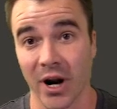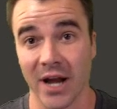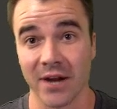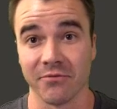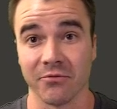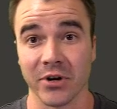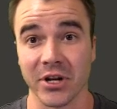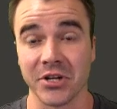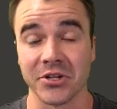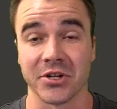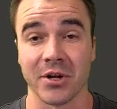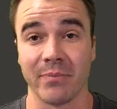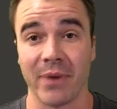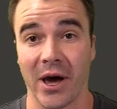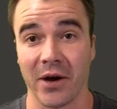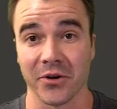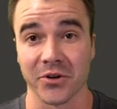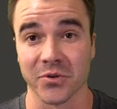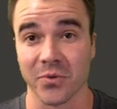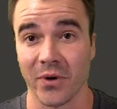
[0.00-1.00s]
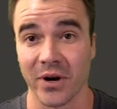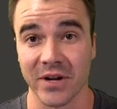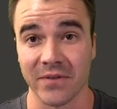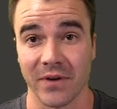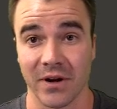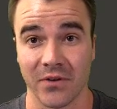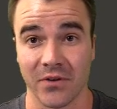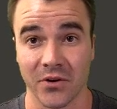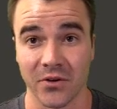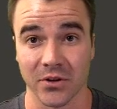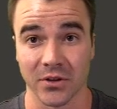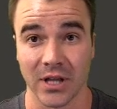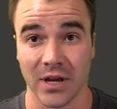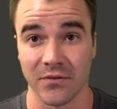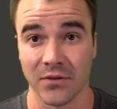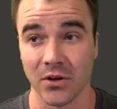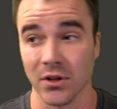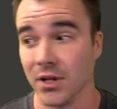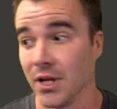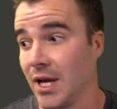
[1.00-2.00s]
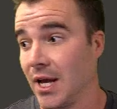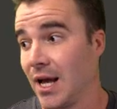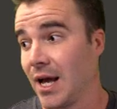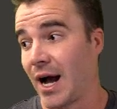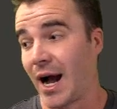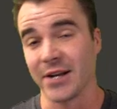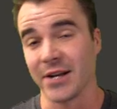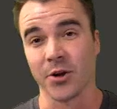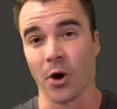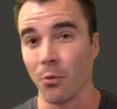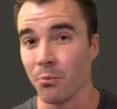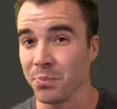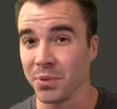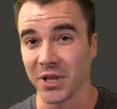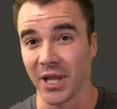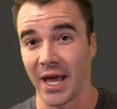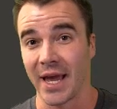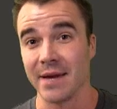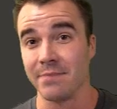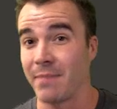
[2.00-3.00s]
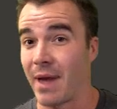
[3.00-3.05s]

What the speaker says: I've reached about a 2500 level. I don't play.